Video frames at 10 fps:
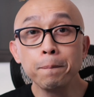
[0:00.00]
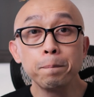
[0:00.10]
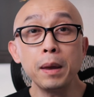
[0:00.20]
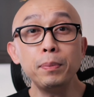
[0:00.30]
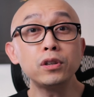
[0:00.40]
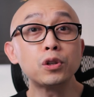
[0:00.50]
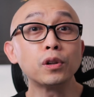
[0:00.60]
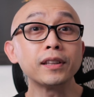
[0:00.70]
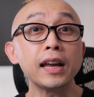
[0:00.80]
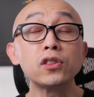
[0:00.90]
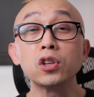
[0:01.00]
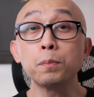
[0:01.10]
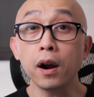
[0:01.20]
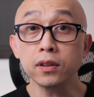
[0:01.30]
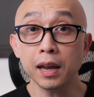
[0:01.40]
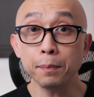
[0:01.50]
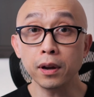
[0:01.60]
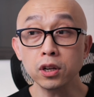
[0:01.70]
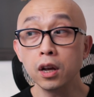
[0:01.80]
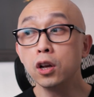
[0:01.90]
Maybe you just don't like those parts that
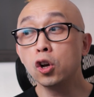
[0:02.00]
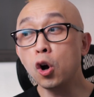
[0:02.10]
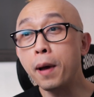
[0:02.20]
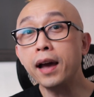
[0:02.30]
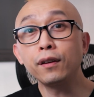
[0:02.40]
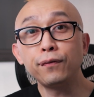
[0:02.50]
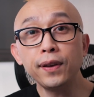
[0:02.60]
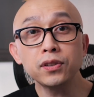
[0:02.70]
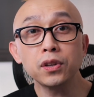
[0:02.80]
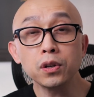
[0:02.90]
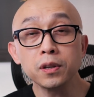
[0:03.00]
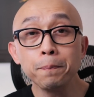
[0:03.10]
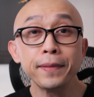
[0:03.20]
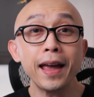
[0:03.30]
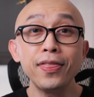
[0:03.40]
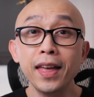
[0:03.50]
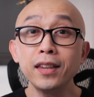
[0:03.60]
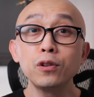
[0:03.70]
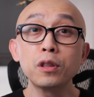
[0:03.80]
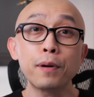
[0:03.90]
much. Go back and fix those and then
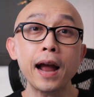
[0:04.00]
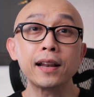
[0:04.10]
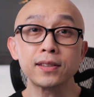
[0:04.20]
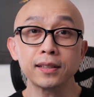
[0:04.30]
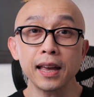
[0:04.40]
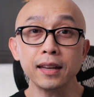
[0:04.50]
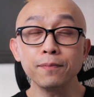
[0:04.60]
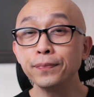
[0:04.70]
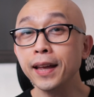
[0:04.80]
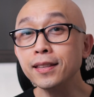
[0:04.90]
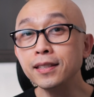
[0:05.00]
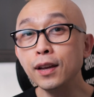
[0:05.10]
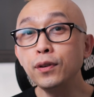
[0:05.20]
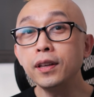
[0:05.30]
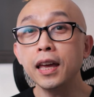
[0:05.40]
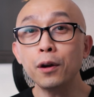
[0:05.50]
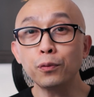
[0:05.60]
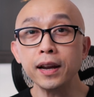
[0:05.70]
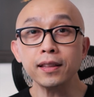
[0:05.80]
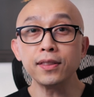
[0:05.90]
do the practice again and see if you can get it
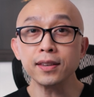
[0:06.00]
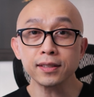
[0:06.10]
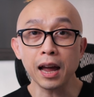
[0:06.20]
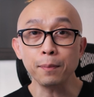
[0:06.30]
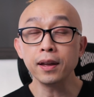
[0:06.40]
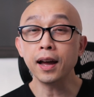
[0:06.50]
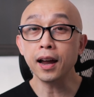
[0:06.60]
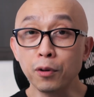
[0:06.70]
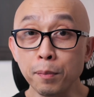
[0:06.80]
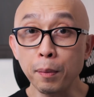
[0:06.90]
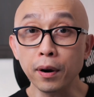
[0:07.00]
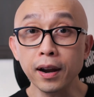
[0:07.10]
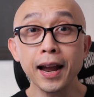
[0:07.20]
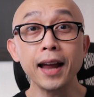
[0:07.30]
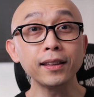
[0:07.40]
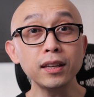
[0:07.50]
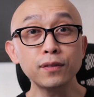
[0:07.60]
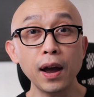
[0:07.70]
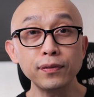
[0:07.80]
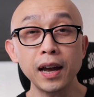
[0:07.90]
right this time. Remember, at least
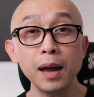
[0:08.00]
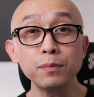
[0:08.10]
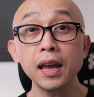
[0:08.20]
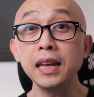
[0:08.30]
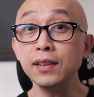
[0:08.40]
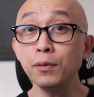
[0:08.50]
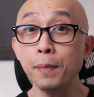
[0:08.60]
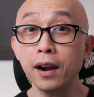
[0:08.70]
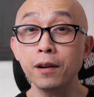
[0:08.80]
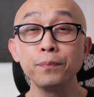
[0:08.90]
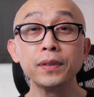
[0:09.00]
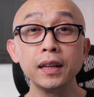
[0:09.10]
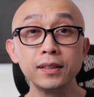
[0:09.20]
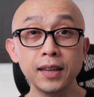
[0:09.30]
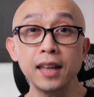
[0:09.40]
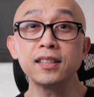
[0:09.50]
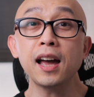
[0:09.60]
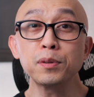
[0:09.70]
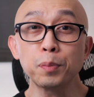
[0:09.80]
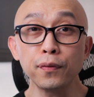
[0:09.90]
5 times, and even better, 10
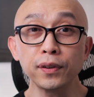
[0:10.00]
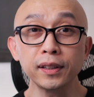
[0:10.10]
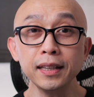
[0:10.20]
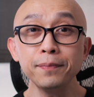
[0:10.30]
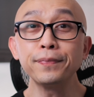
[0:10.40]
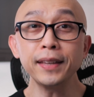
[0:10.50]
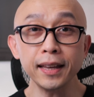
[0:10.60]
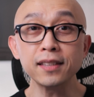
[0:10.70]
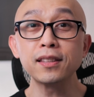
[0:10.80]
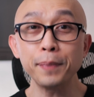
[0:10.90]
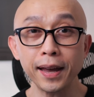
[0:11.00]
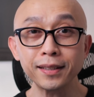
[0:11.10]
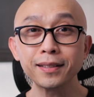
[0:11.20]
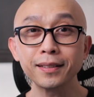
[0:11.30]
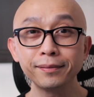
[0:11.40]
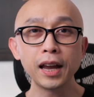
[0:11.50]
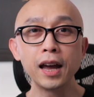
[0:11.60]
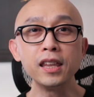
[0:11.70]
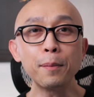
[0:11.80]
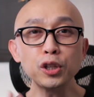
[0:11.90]
times perfectly is the best.
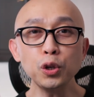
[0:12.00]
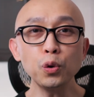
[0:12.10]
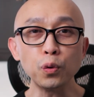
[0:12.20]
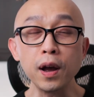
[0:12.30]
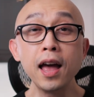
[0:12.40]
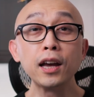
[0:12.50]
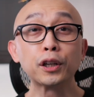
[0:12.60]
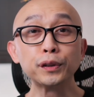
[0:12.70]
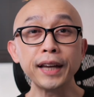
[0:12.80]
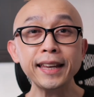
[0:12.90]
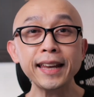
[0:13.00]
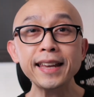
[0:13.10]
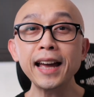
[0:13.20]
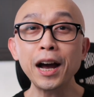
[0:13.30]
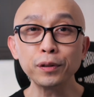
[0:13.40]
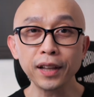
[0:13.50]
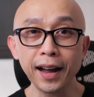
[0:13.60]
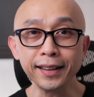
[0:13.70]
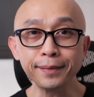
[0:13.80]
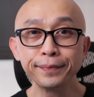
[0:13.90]
Number 2, create an
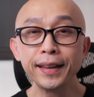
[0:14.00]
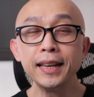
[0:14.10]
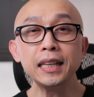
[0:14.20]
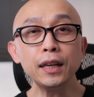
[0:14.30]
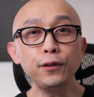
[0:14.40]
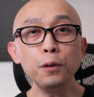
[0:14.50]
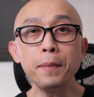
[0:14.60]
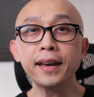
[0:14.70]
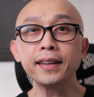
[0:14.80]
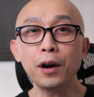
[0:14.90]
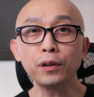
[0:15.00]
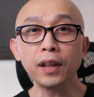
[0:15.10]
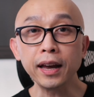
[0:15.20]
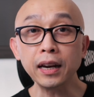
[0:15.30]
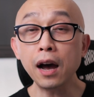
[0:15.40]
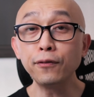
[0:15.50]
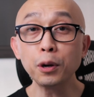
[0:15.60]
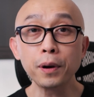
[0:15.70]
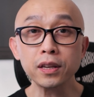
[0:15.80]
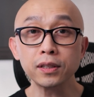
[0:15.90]
outline. If you make an outline of your
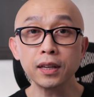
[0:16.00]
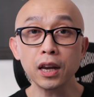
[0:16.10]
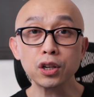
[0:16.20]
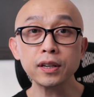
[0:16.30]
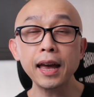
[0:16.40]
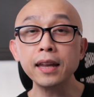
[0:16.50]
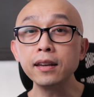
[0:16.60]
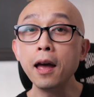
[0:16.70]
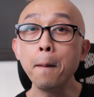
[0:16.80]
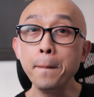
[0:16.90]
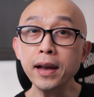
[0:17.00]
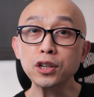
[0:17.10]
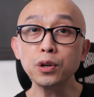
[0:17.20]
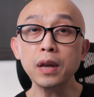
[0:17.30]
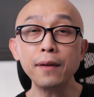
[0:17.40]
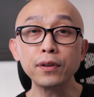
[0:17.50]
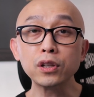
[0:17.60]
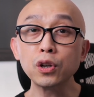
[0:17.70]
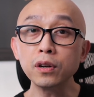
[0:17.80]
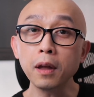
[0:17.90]
presentation and make sure you have
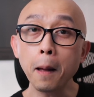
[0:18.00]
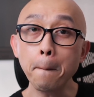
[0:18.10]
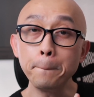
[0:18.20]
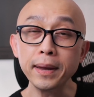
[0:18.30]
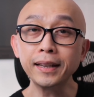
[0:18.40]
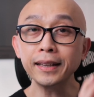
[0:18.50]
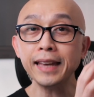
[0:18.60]
certain big